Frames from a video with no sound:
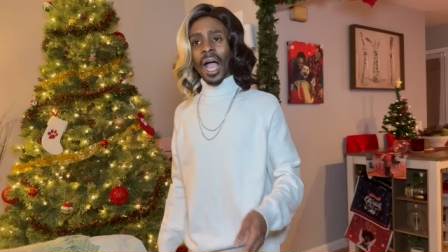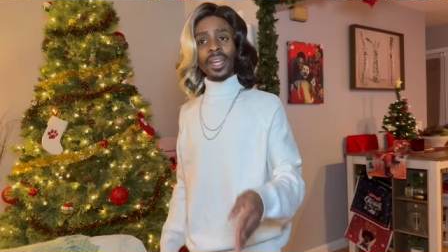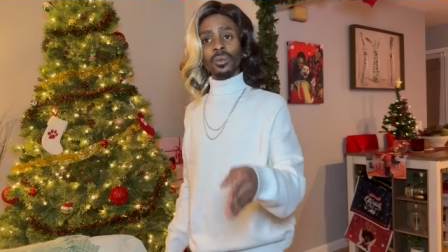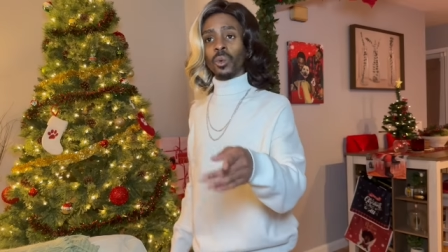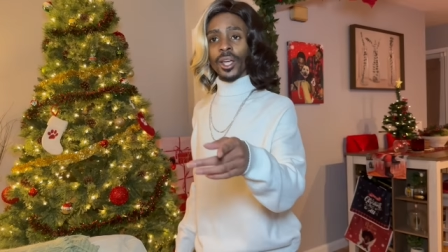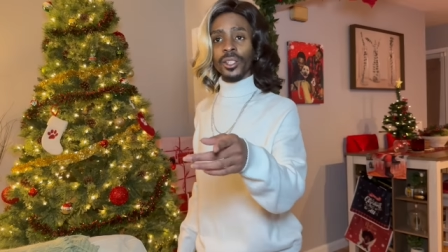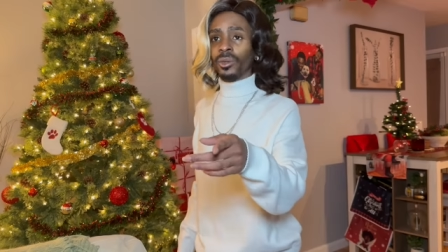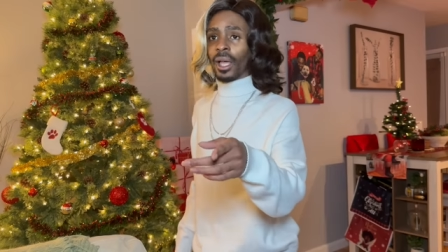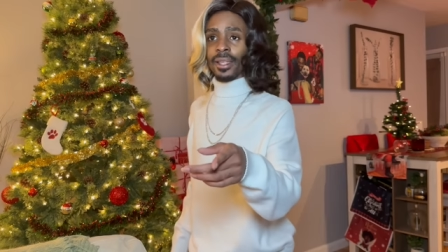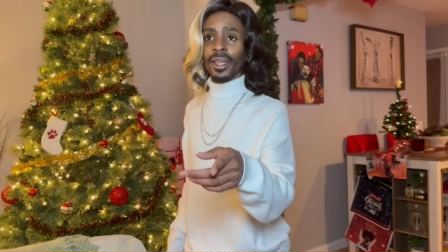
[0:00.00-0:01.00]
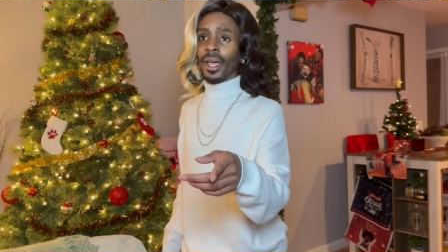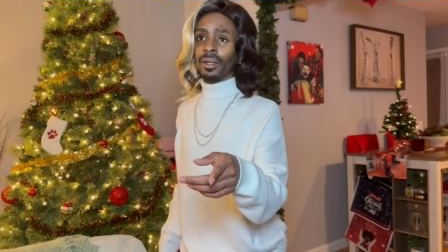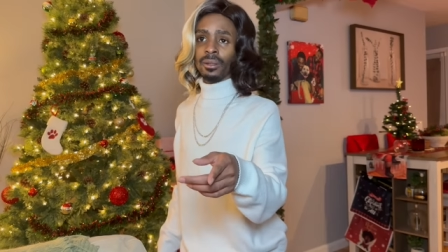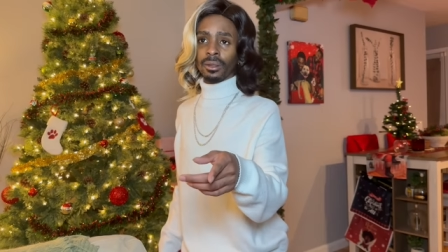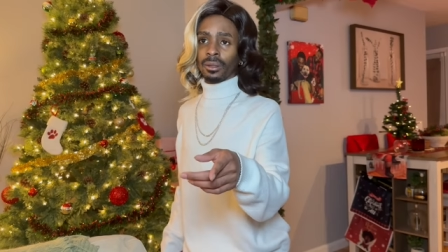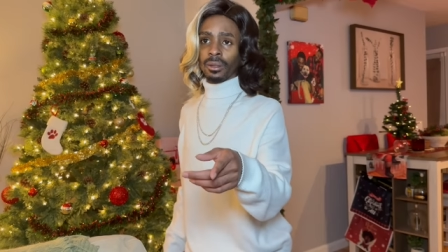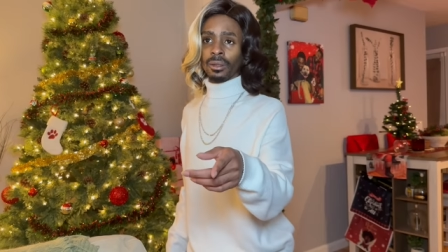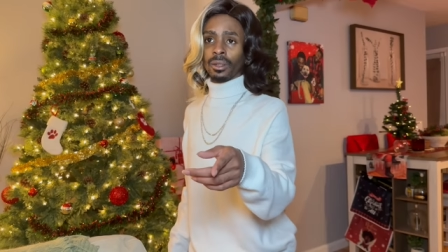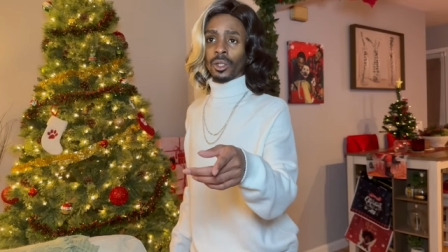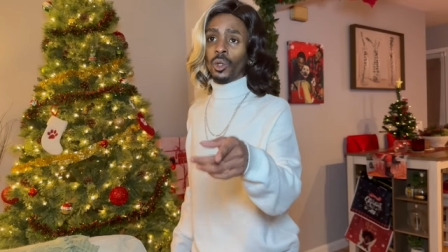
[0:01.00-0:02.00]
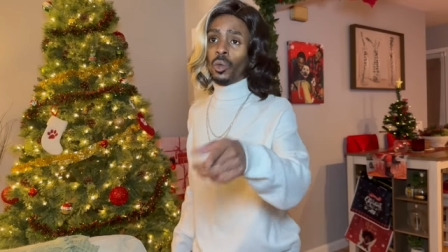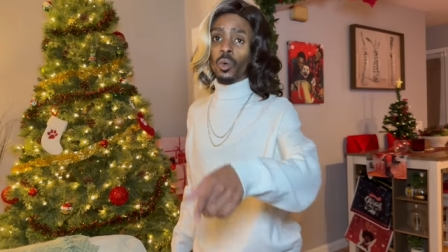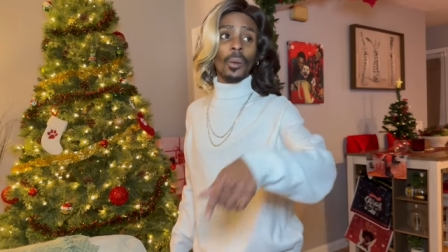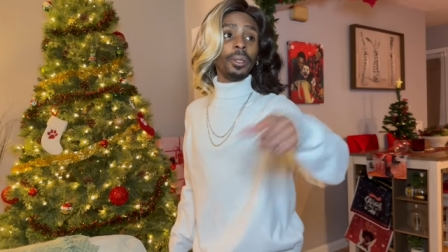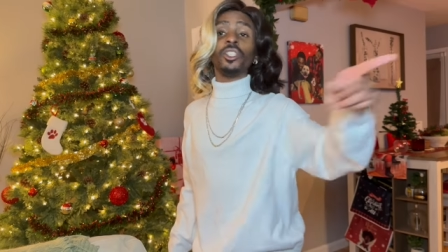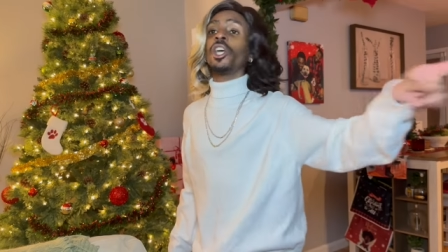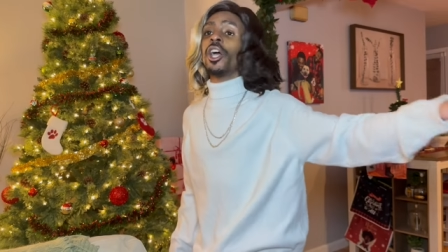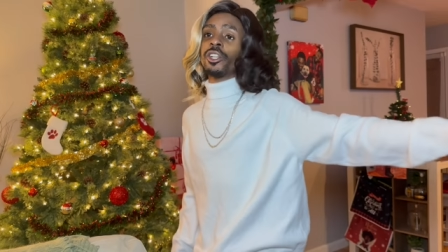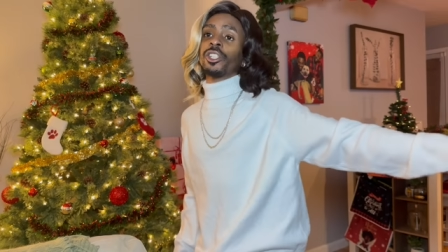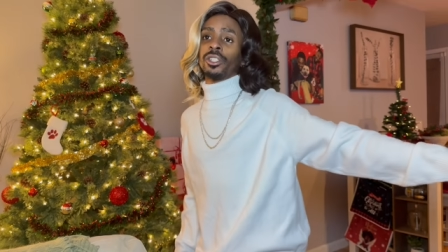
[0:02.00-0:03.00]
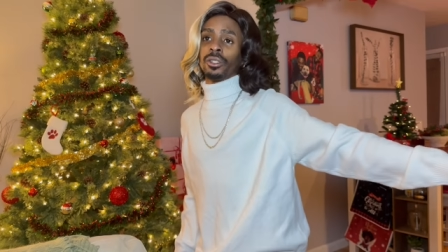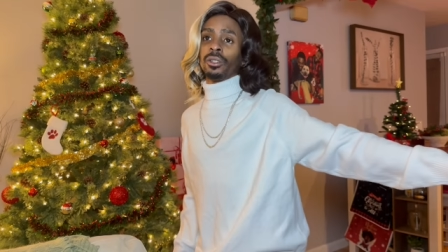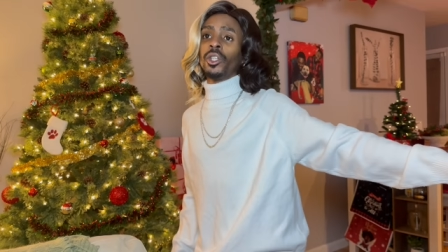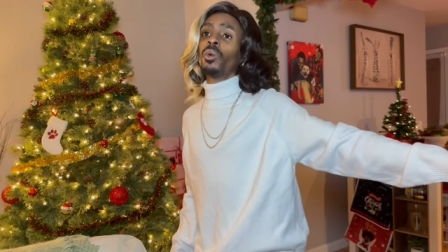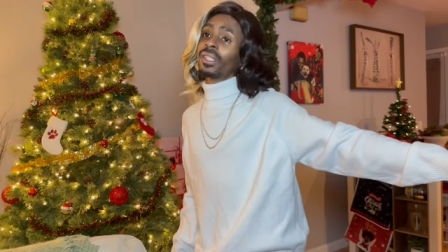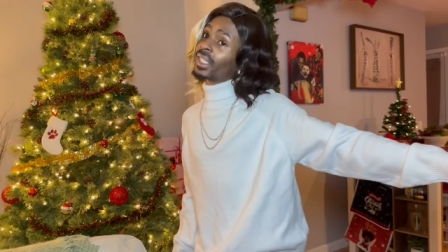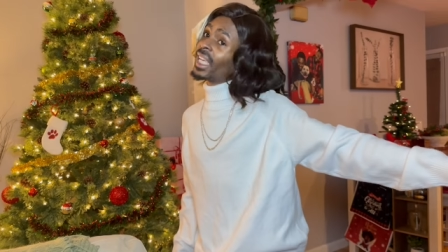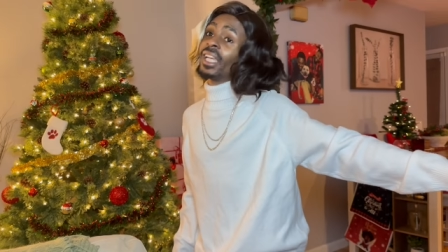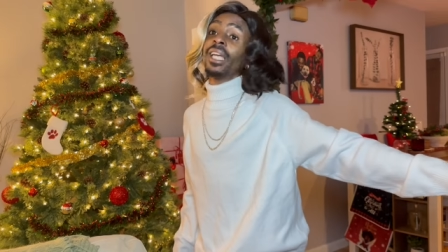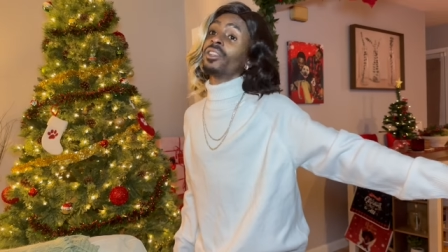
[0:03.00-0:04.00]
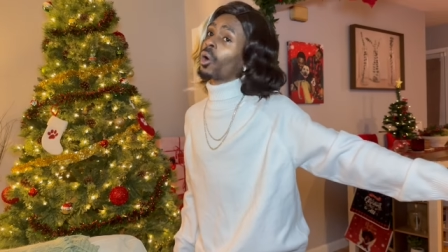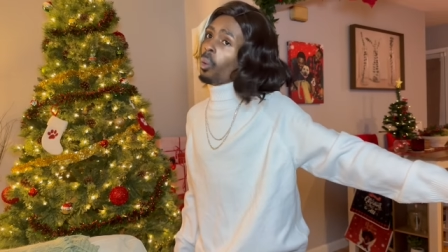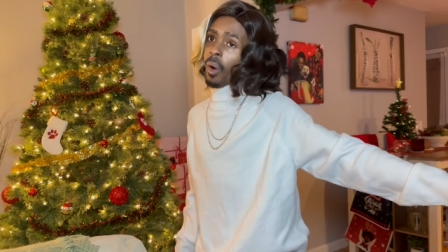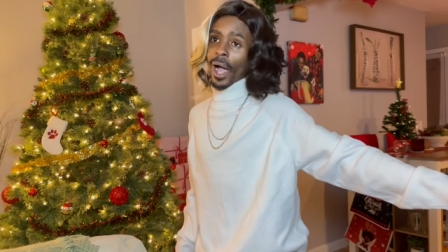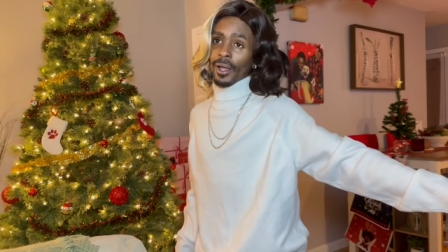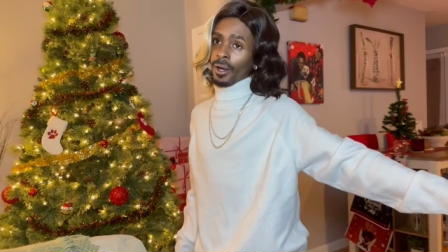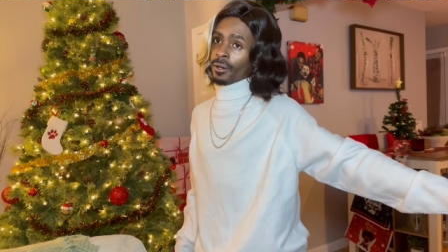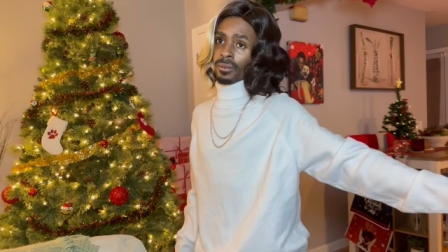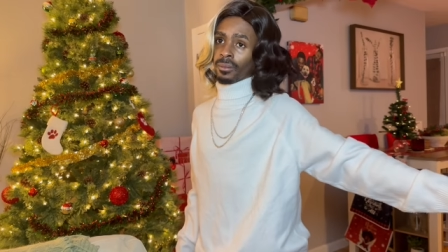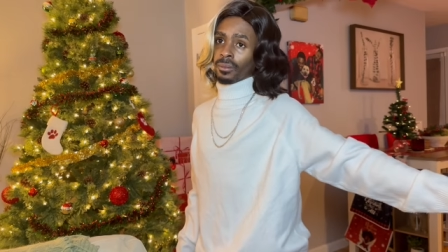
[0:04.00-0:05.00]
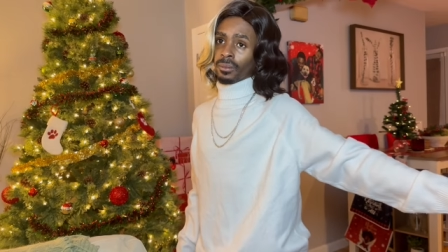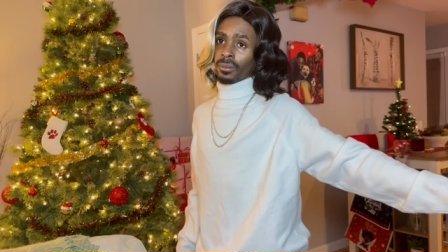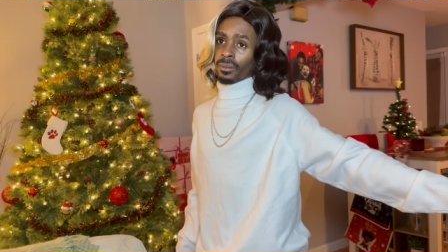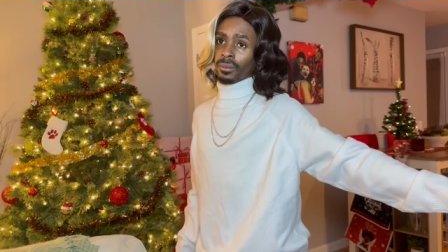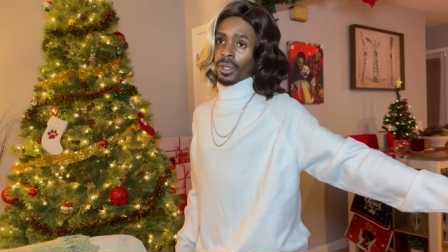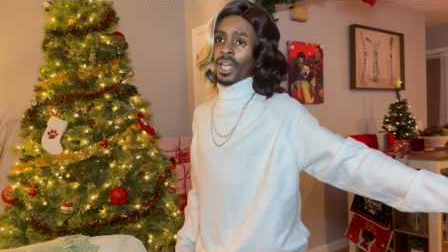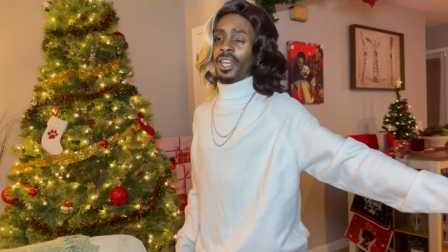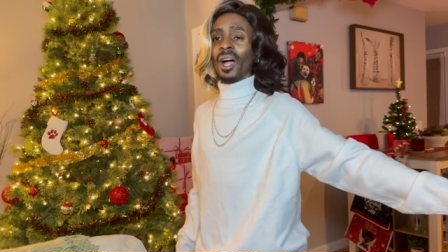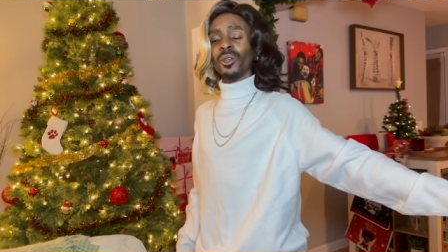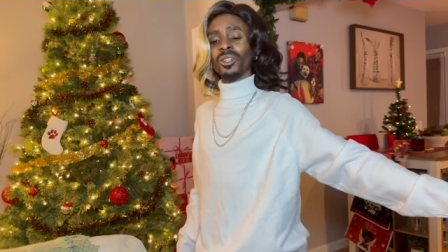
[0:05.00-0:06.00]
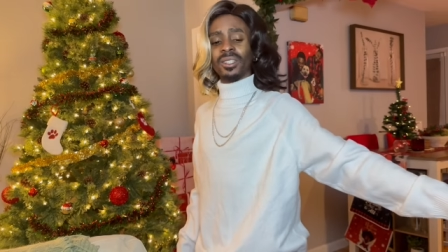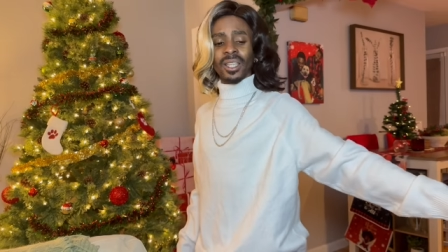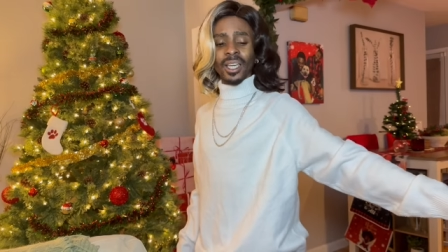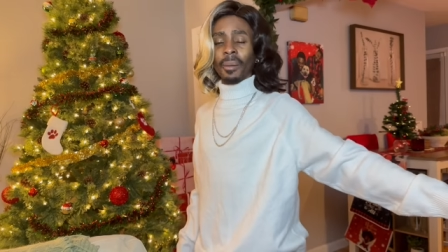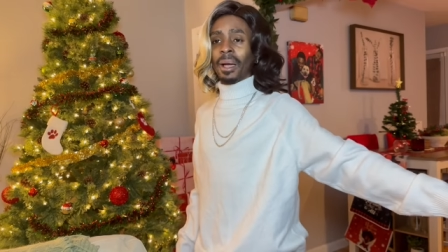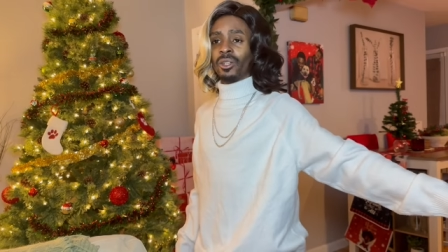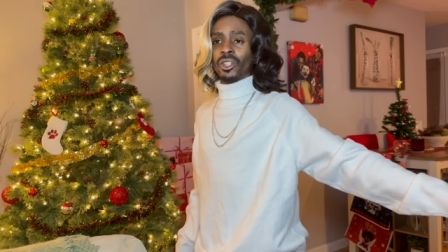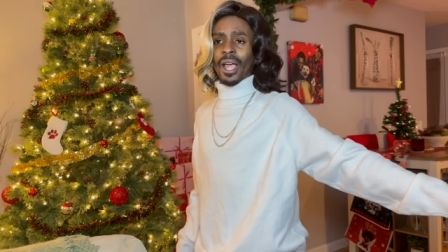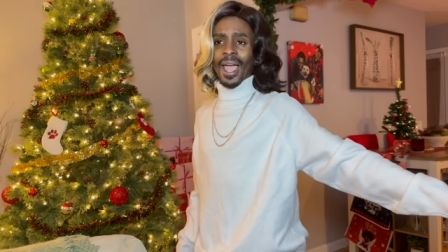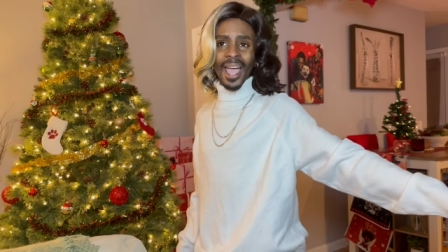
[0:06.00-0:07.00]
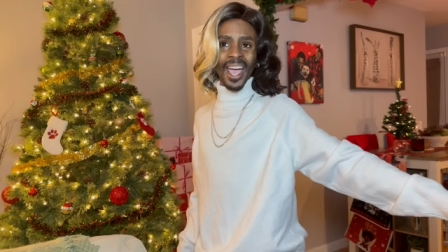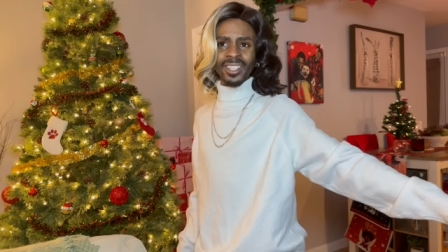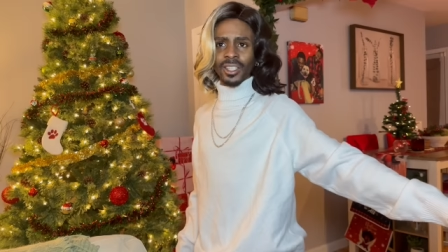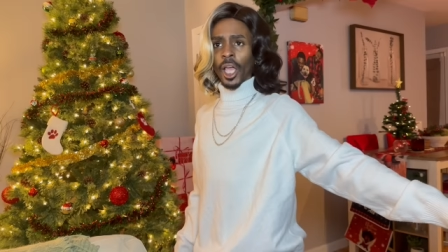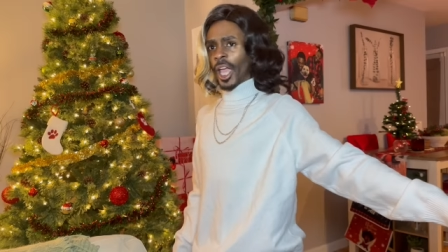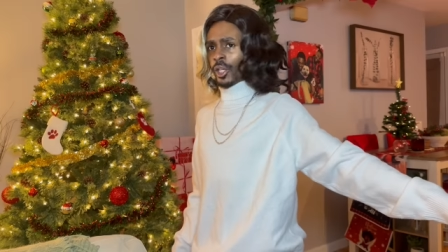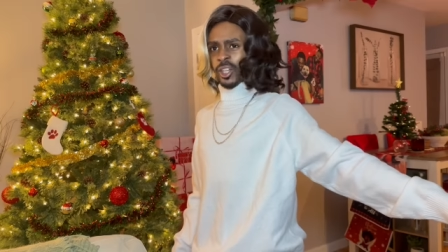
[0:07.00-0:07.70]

I didn't raise you like that. You grew up in church. You were singing in the choir. And now you're singing about your ass and your